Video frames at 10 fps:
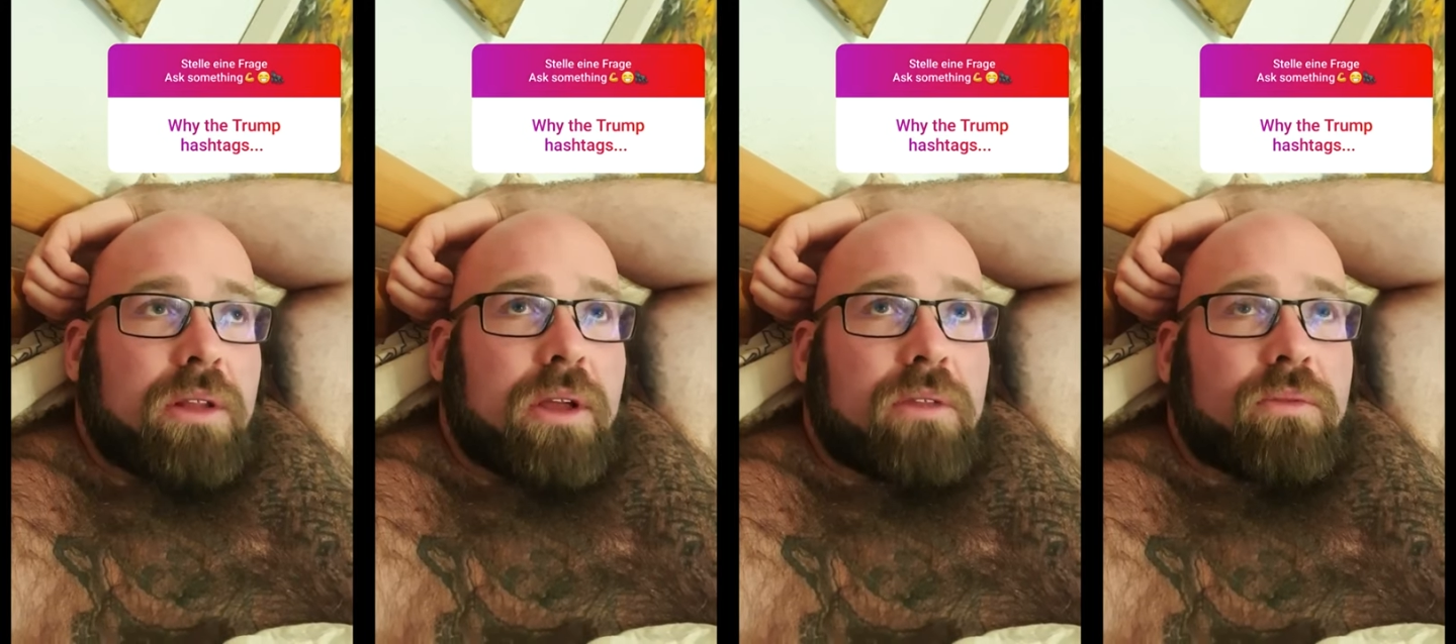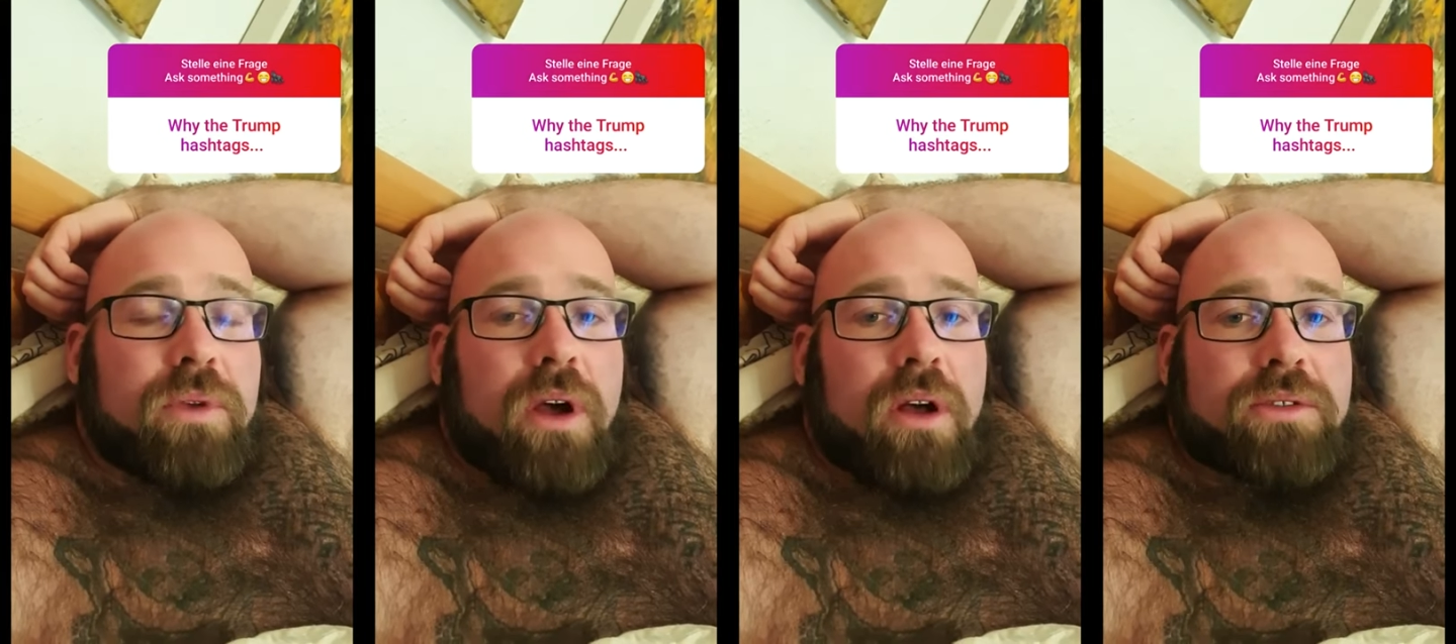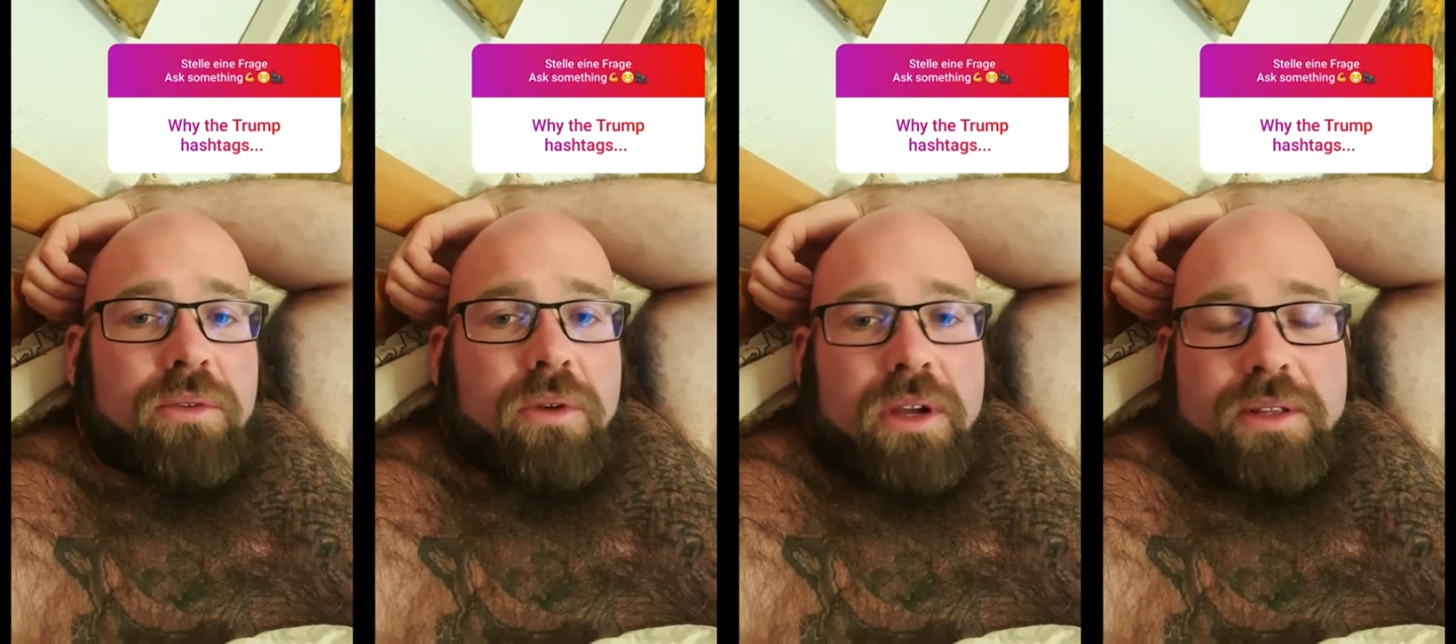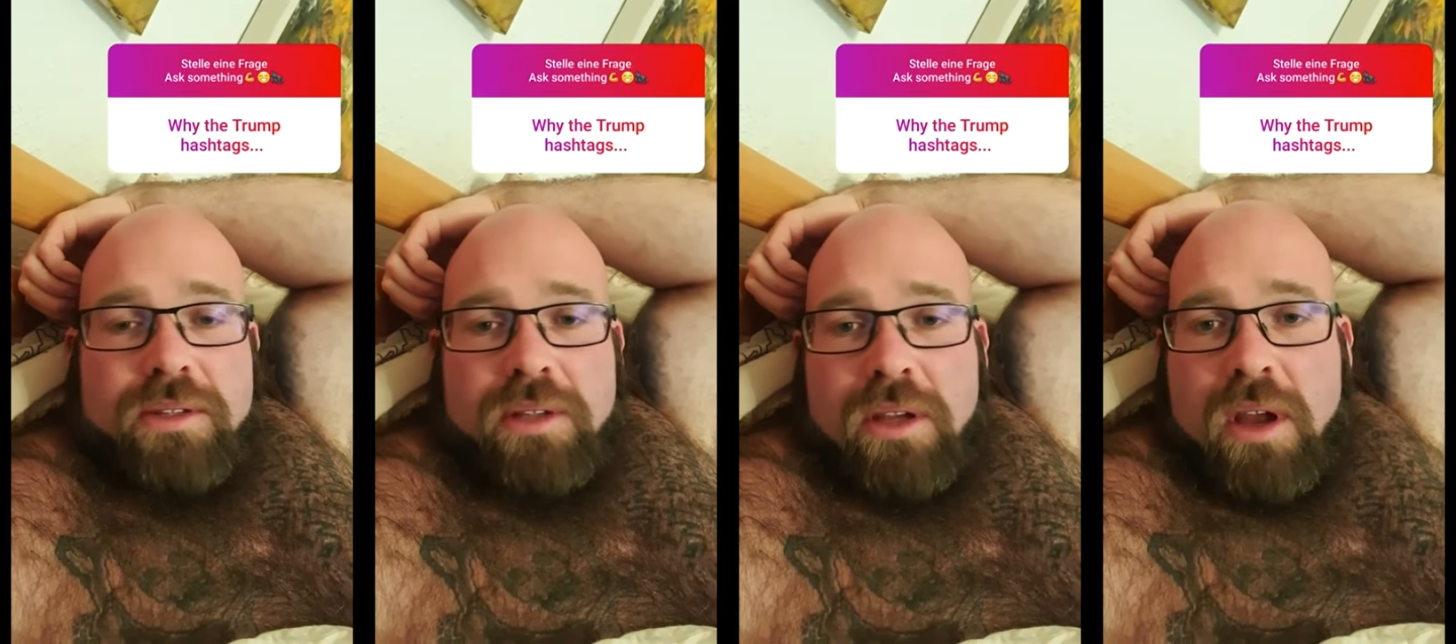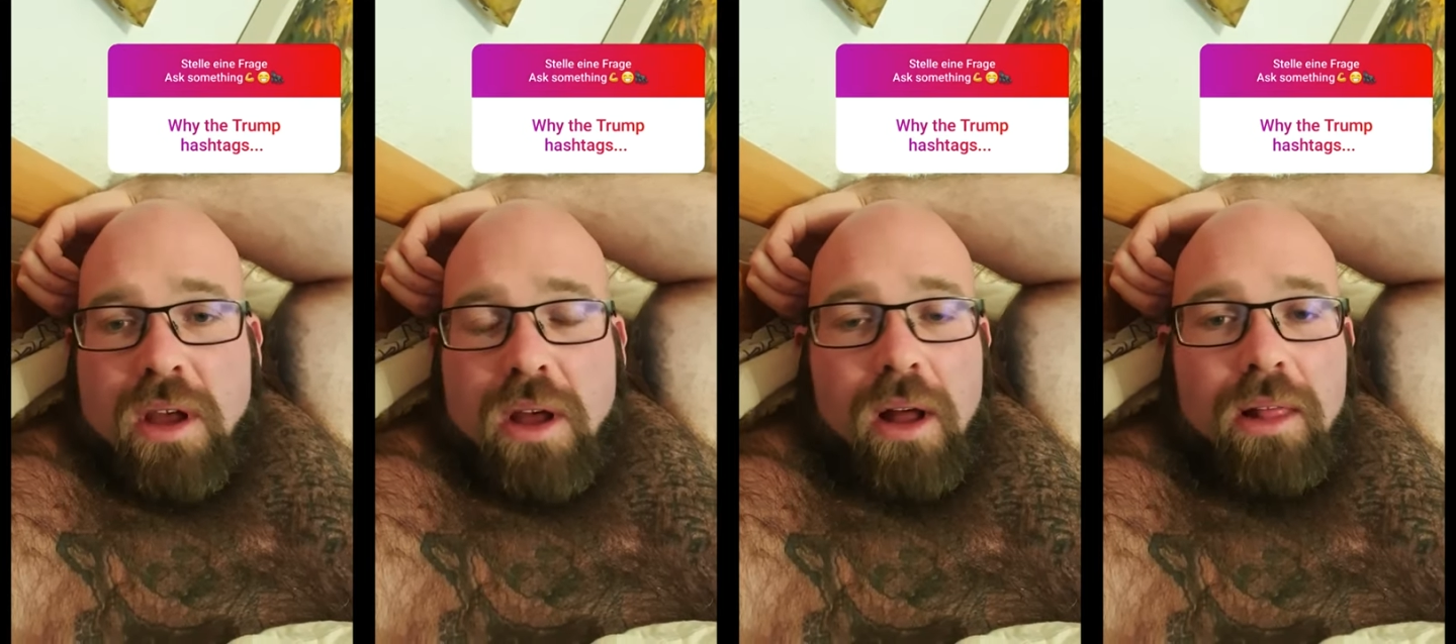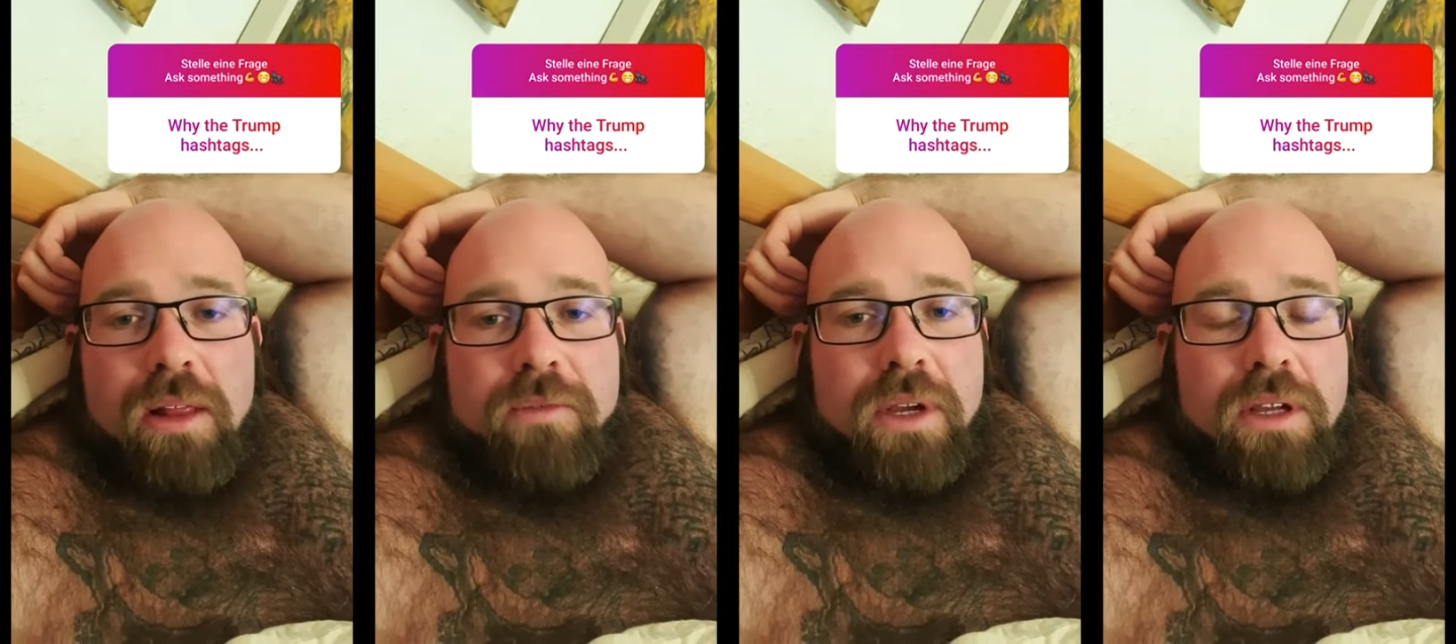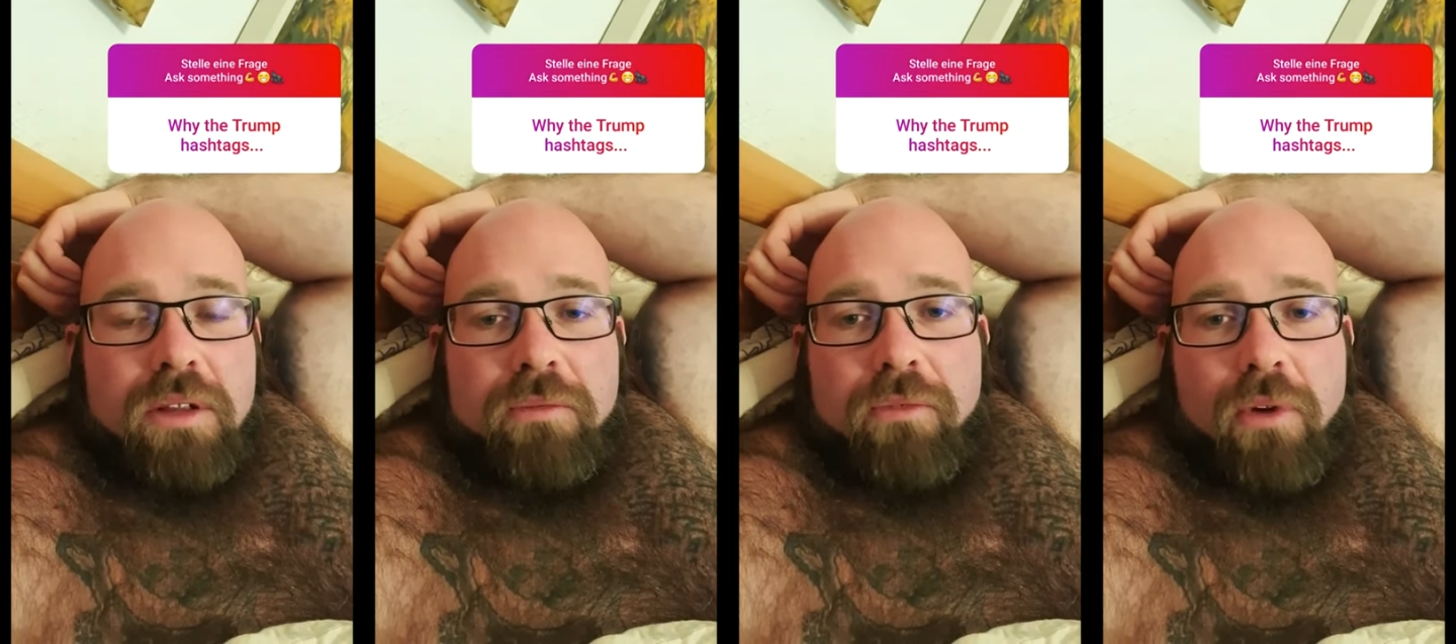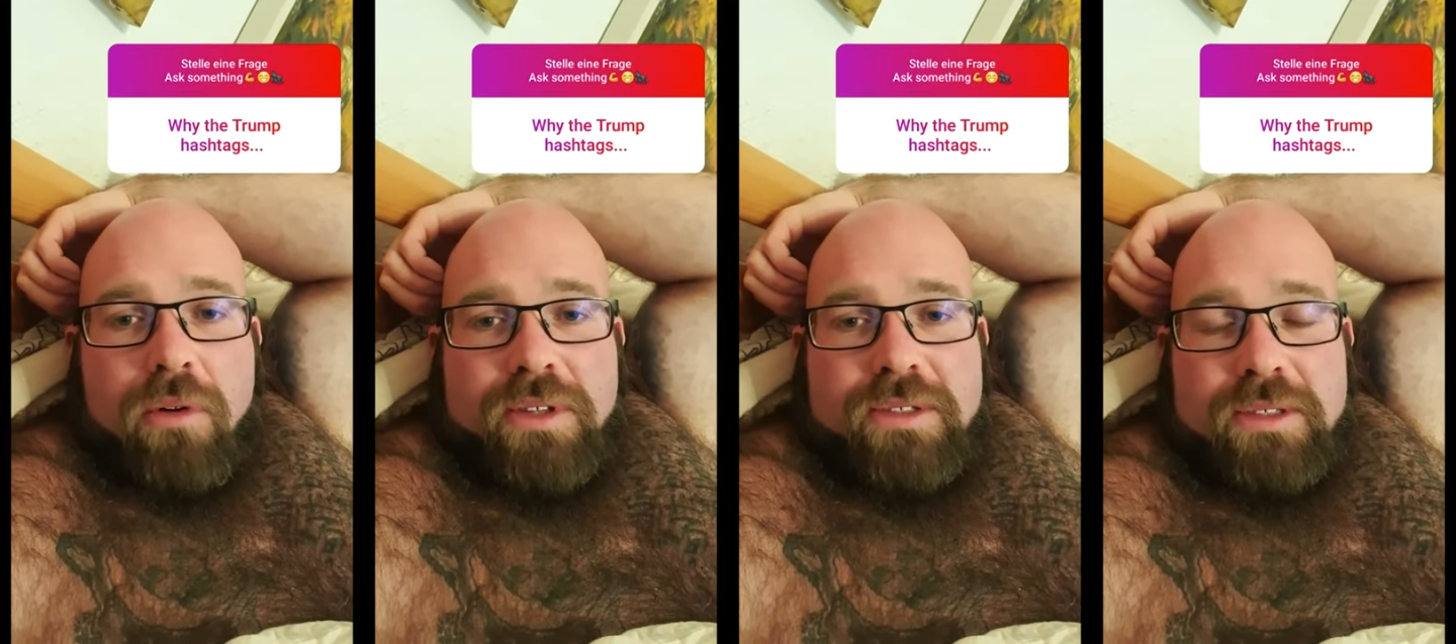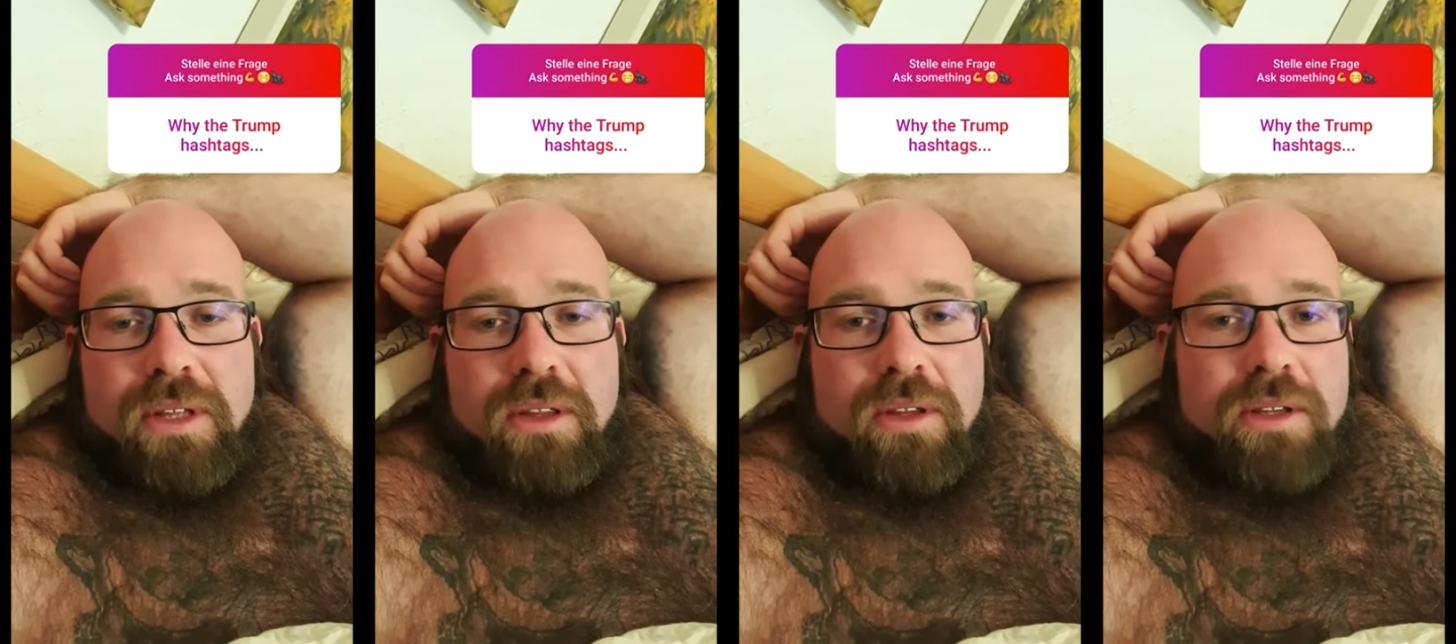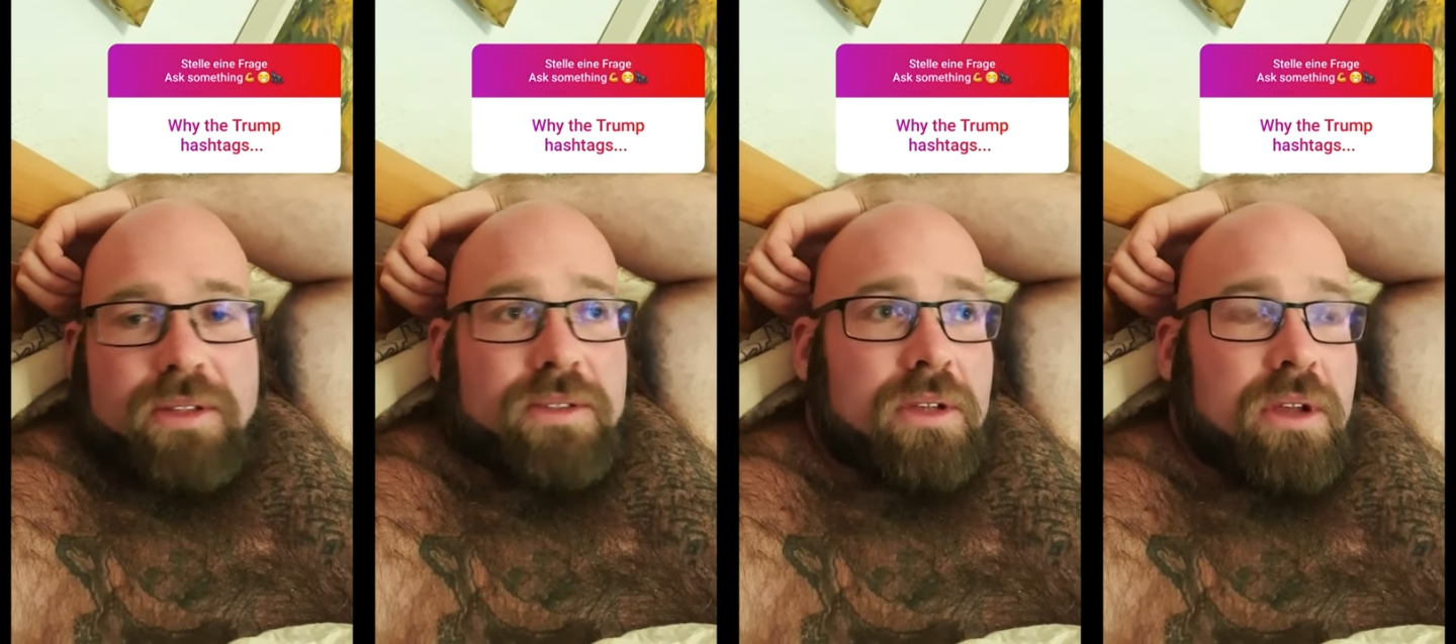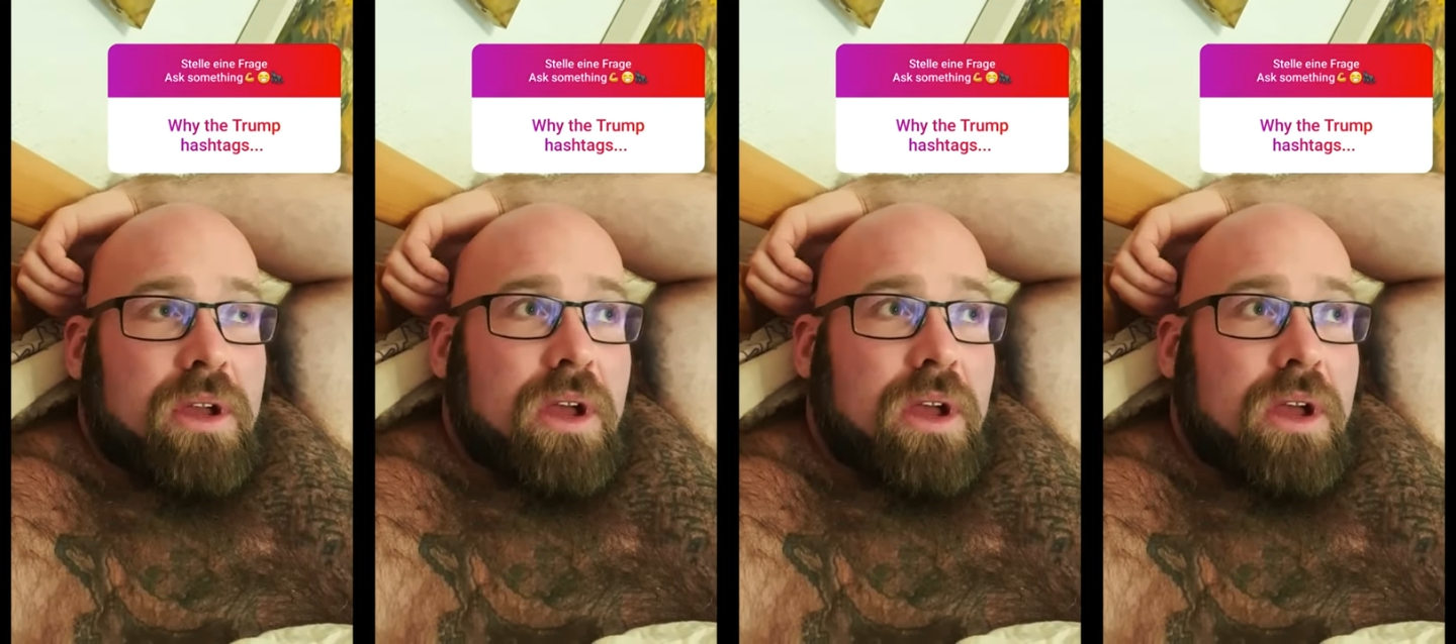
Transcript: that we Austrians are living in forest cities